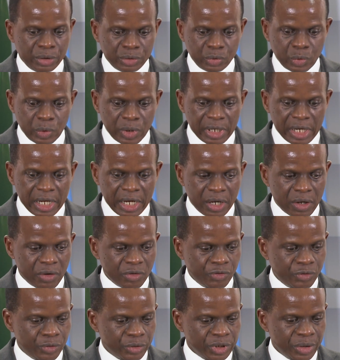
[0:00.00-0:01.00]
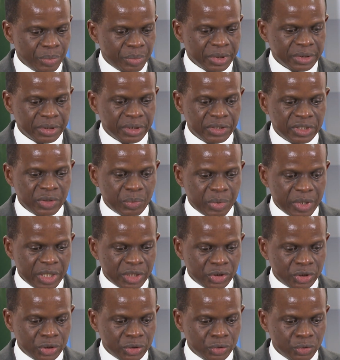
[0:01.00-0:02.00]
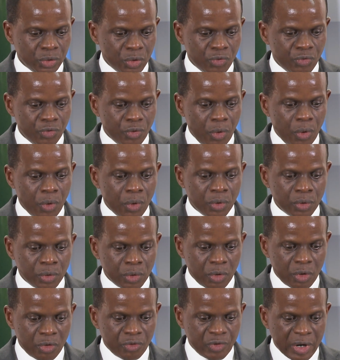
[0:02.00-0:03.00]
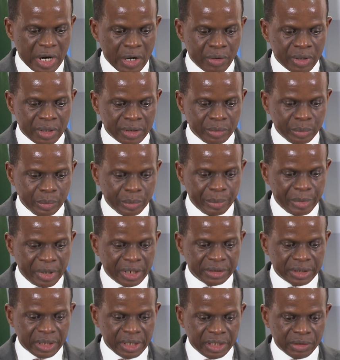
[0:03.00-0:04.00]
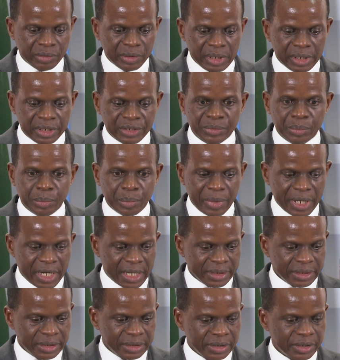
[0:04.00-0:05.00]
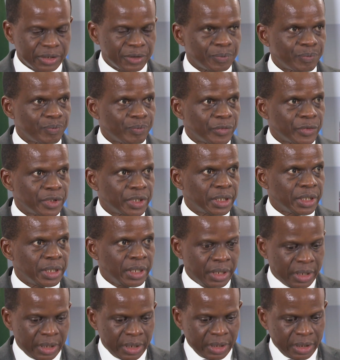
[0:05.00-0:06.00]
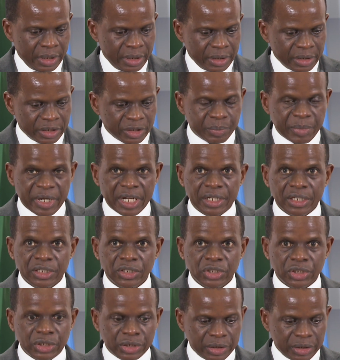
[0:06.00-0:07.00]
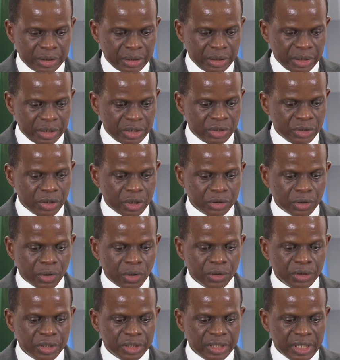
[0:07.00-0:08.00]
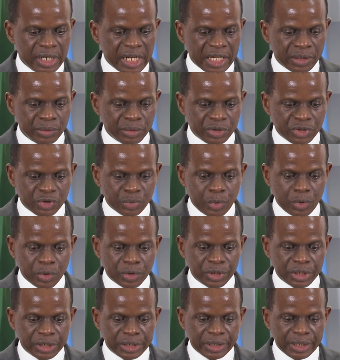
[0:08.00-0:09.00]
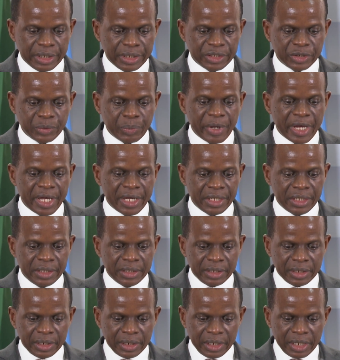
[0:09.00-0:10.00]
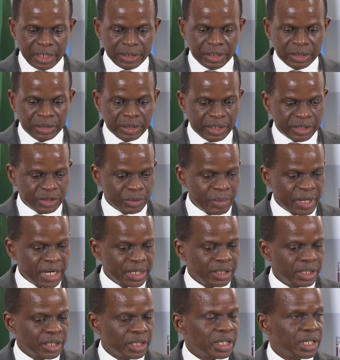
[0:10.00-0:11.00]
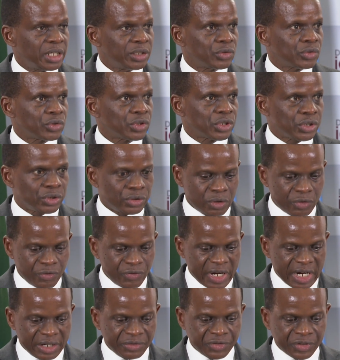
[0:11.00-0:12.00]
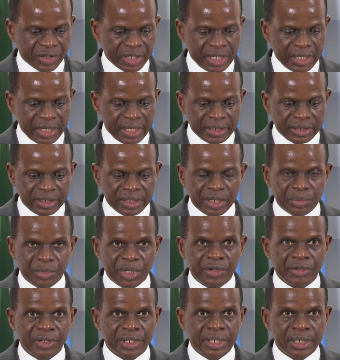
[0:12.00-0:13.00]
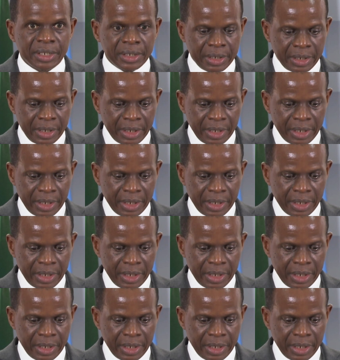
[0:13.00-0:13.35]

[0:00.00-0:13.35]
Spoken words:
to allow for the participation of all of our multilingualism partners. Spanish is not only the language spoken in Spain and in the Hispanic countries of Africa and Latin America,